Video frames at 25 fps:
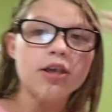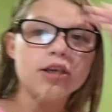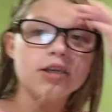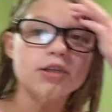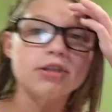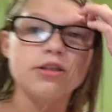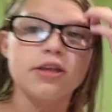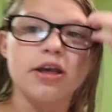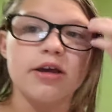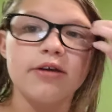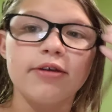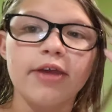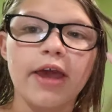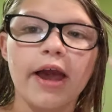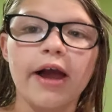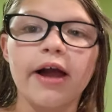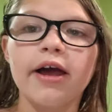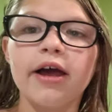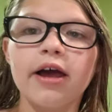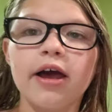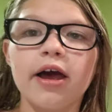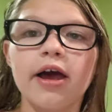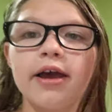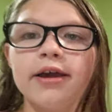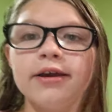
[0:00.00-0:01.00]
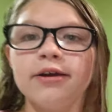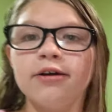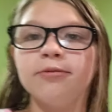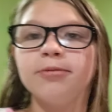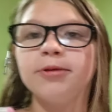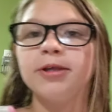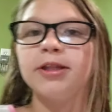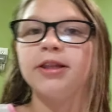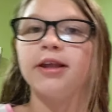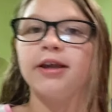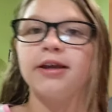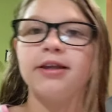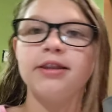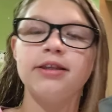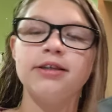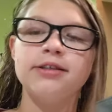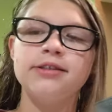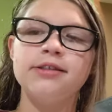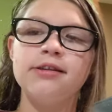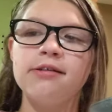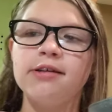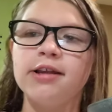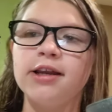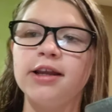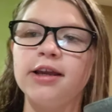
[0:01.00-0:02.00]
So yeah, I hope you like
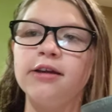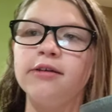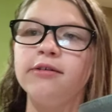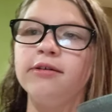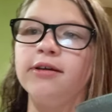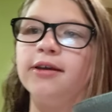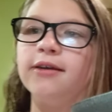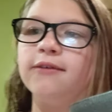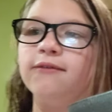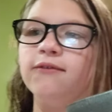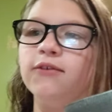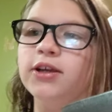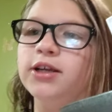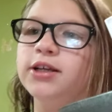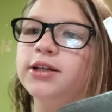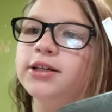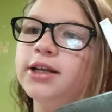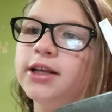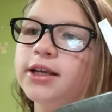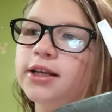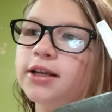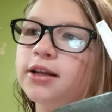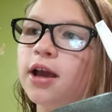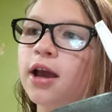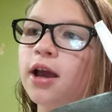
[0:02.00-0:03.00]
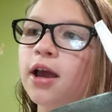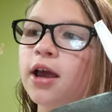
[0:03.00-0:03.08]
this video. If you did,